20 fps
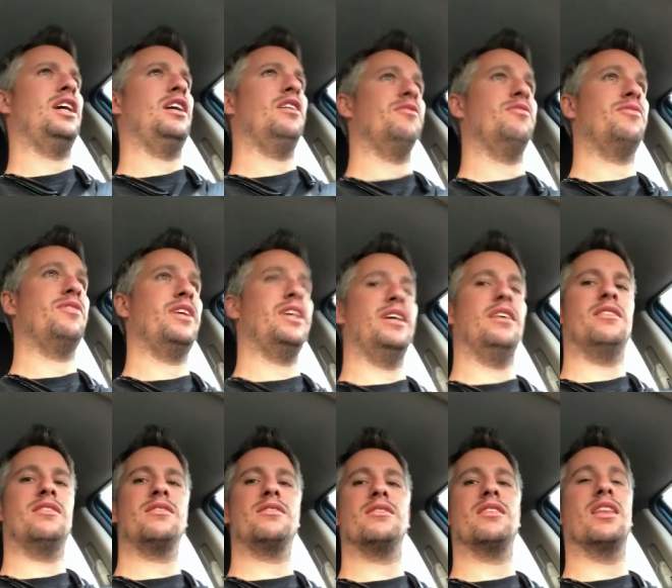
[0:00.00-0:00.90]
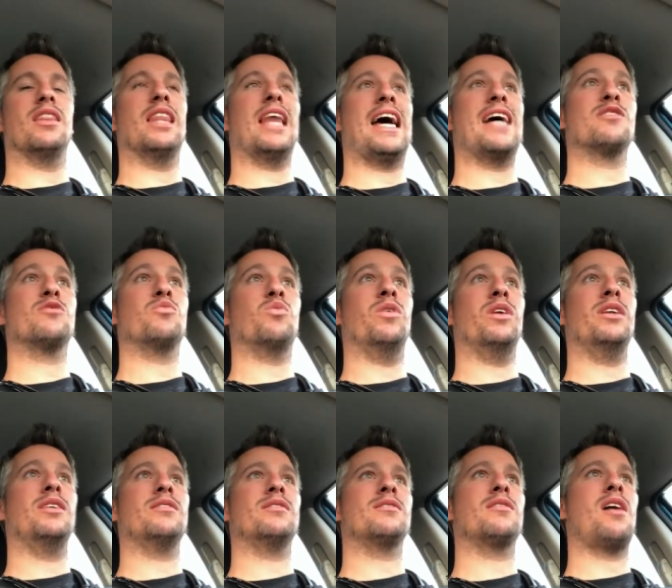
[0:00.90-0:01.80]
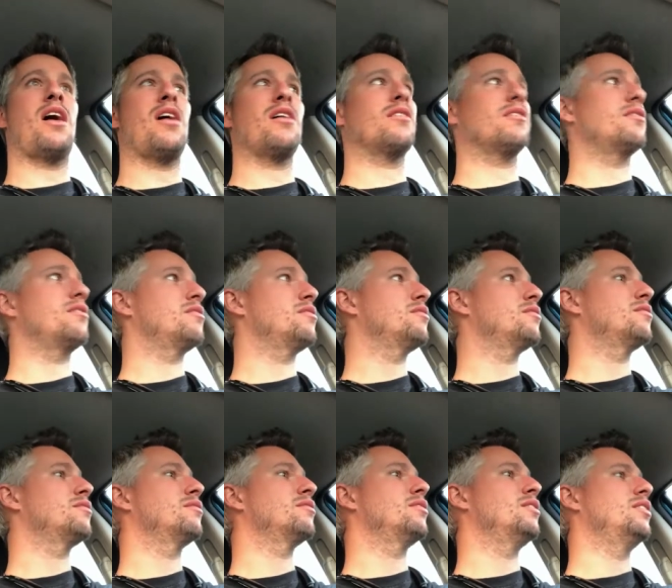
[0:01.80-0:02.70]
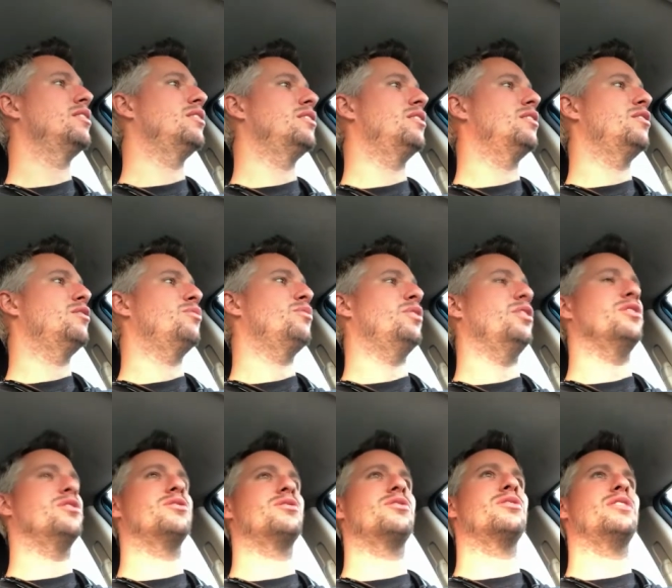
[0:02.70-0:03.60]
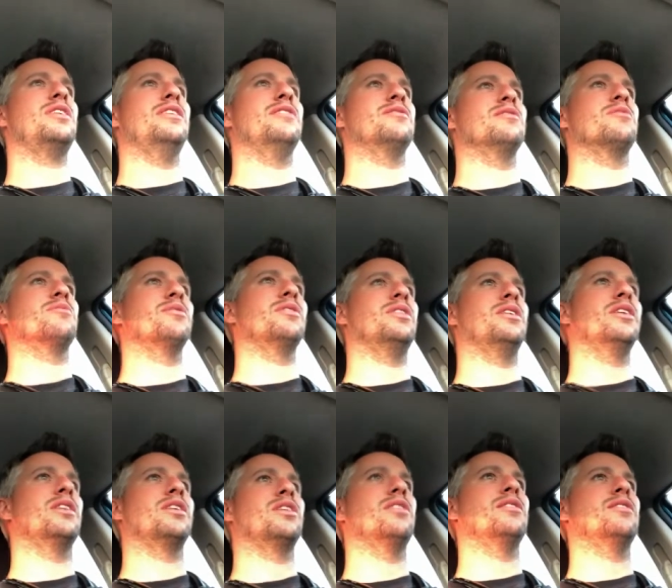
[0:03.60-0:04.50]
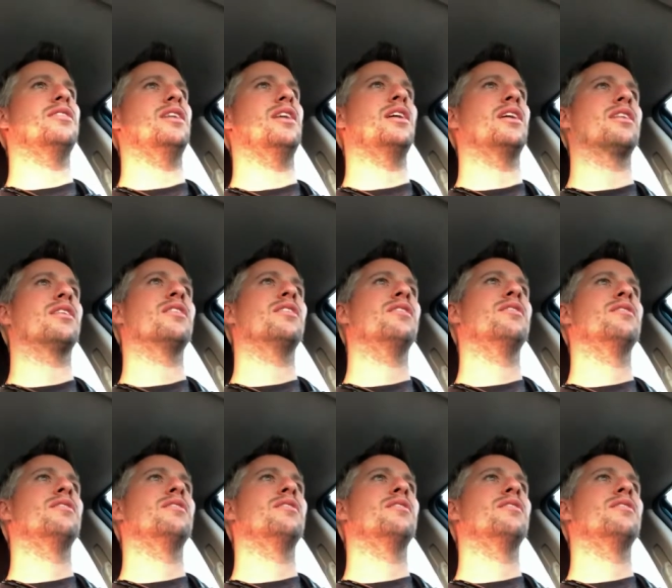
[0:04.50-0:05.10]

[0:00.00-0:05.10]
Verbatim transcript: if it's the last one in stock, which isn't really a good thing.